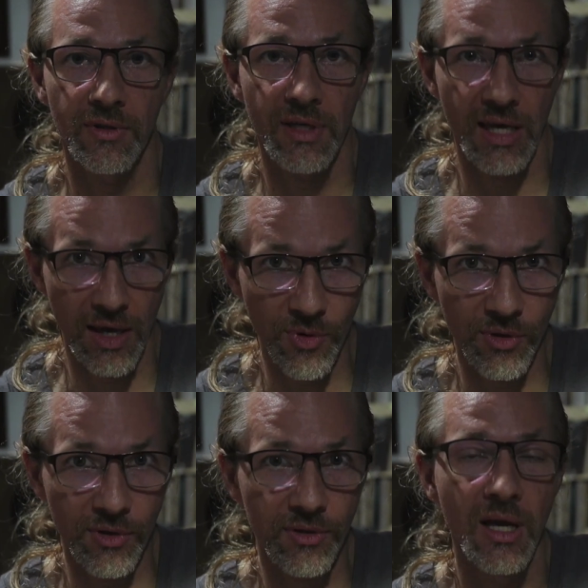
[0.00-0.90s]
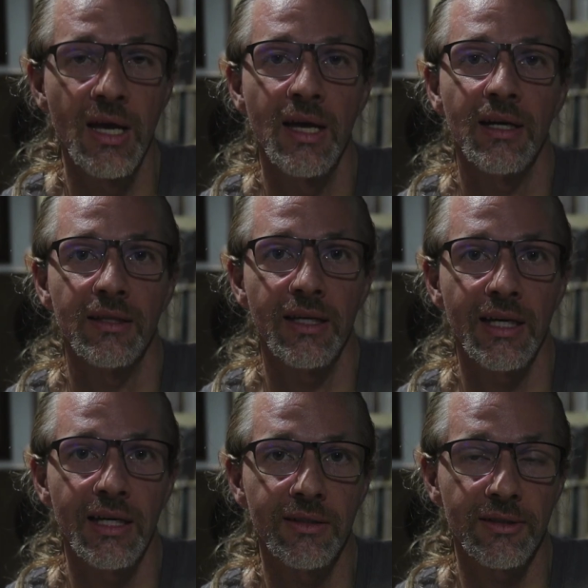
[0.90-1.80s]
cable
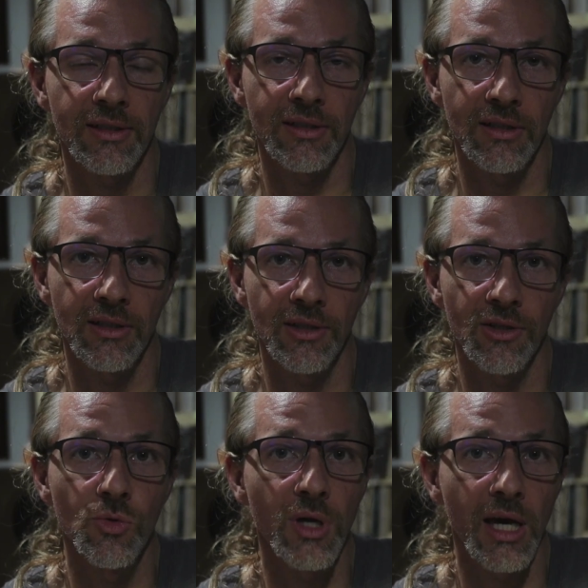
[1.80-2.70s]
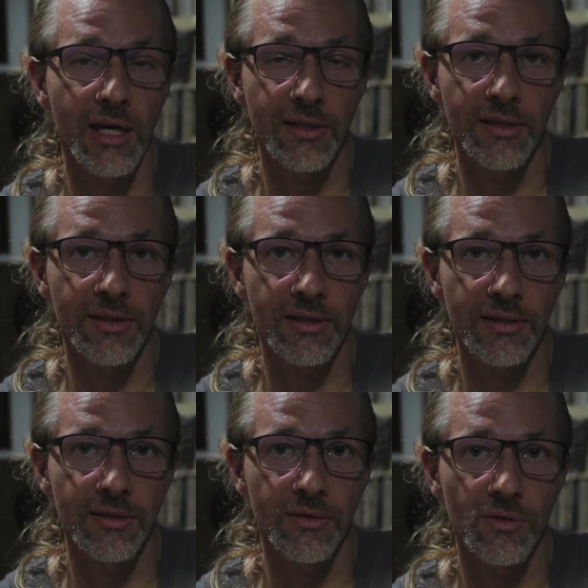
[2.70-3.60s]
that uh, you can
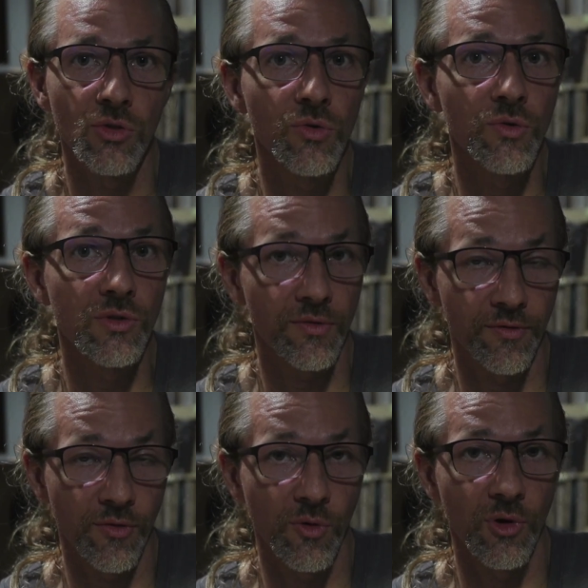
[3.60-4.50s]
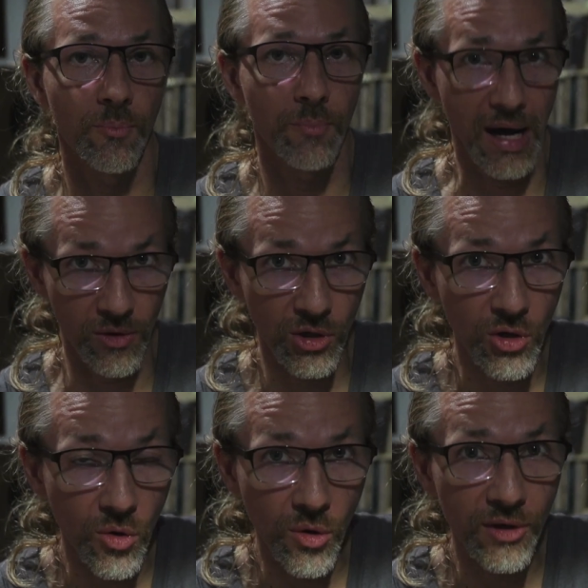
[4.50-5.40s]
uh, use for power
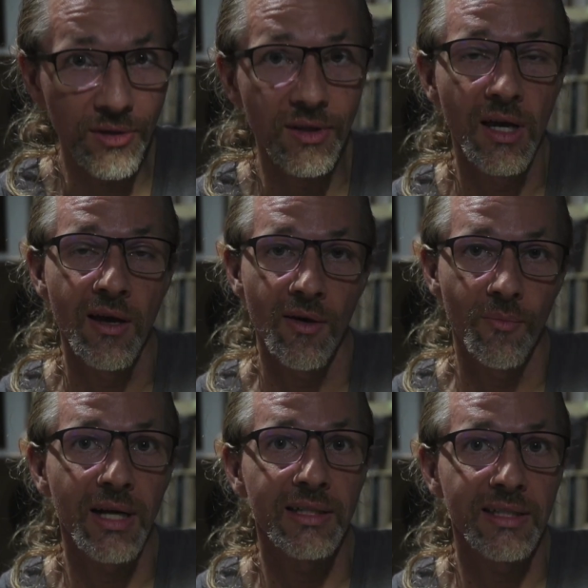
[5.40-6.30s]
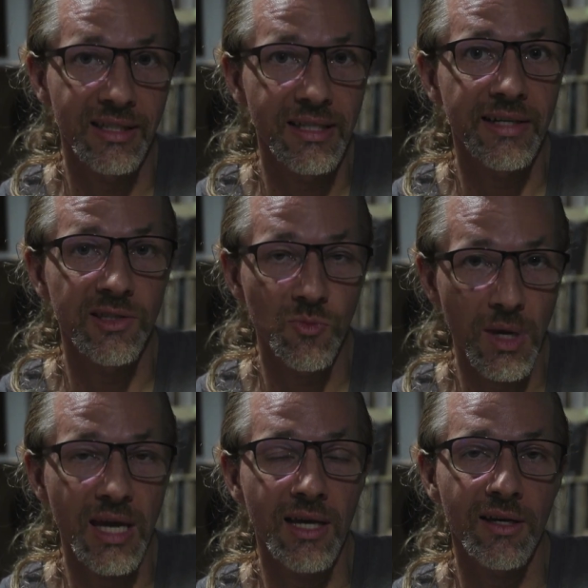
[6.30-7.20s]
cord. Belden does
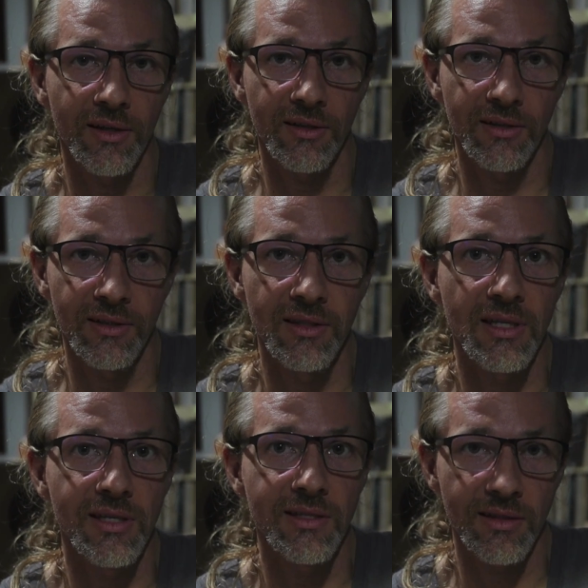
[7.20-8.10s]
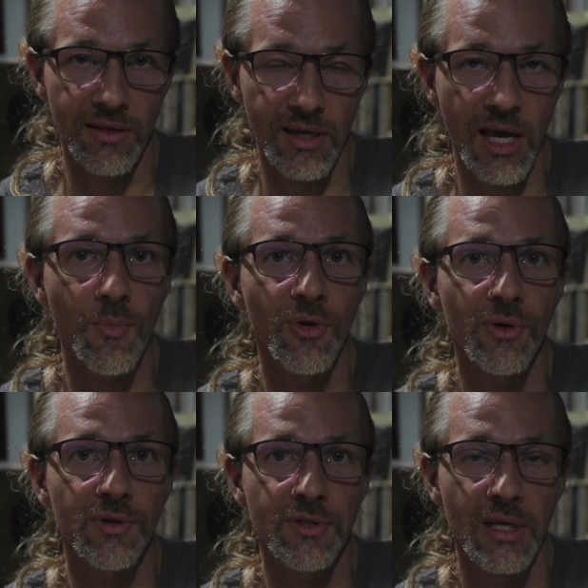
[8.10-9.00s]
make uh, these
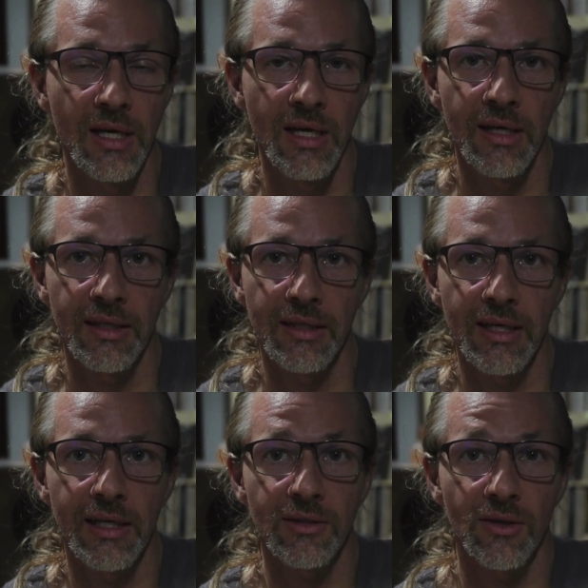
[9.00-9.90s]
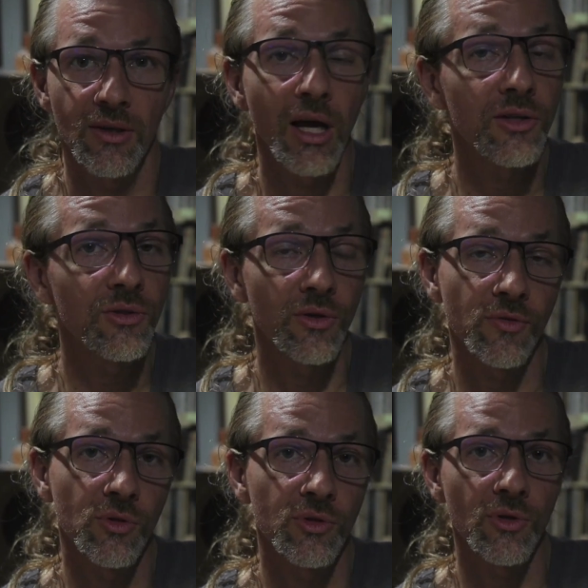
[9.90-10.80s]
cables that a lot of
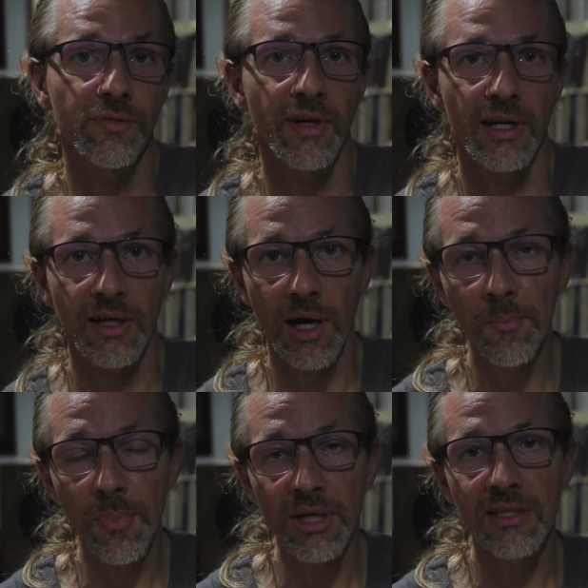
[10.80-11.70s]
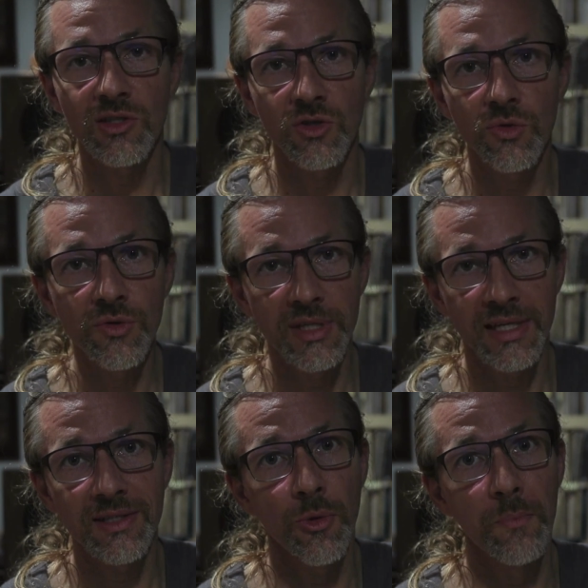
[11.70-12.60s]
audiophile companies use
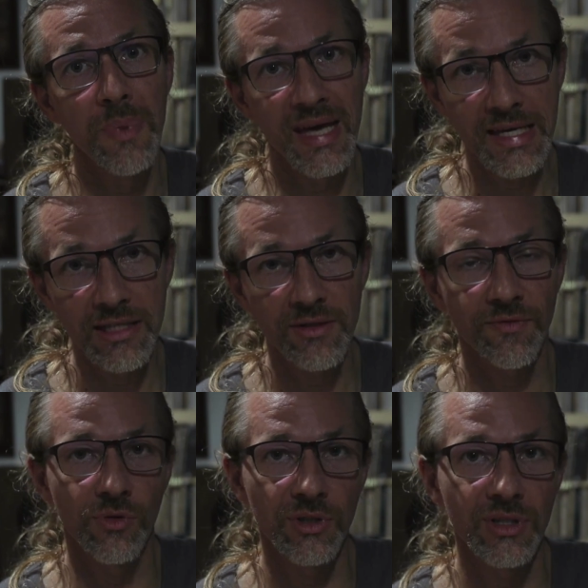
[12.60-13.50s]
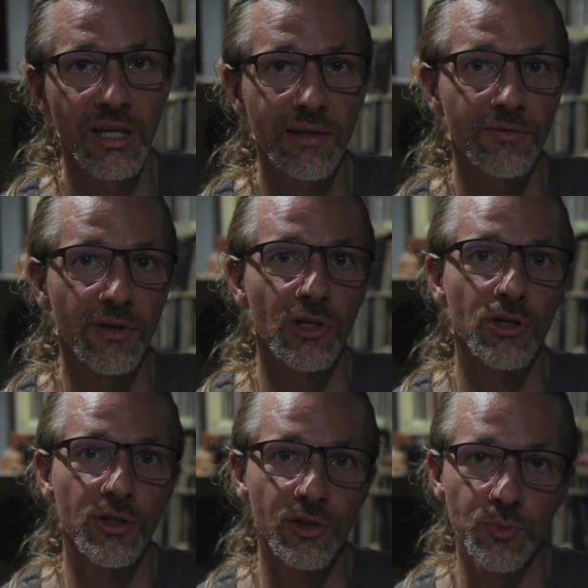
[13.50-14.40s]
as the base for their
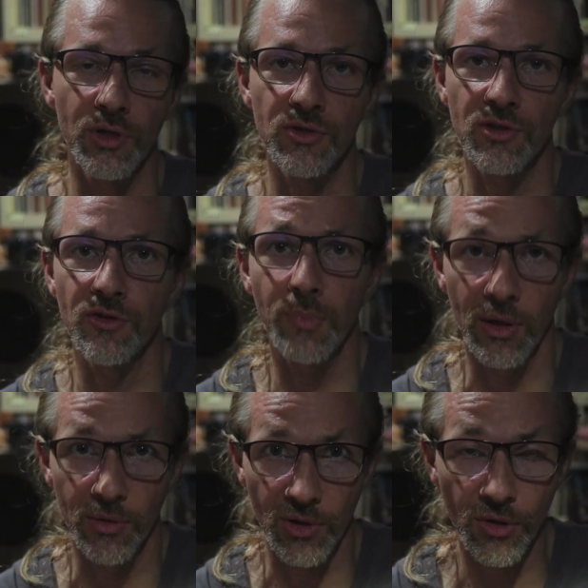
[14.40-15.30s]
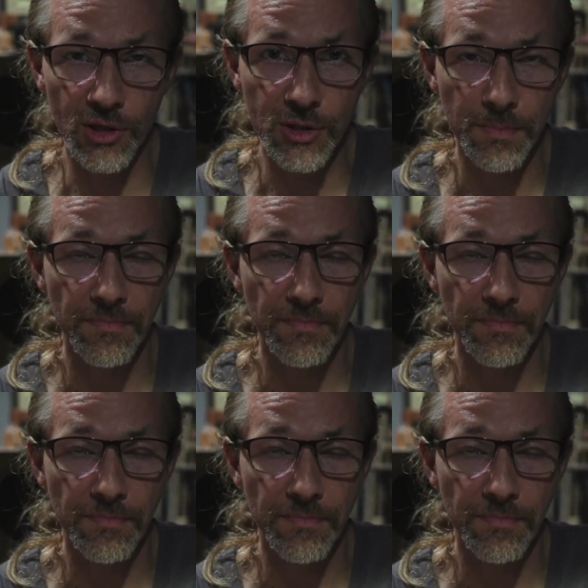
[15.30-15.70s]
very expensive power cords,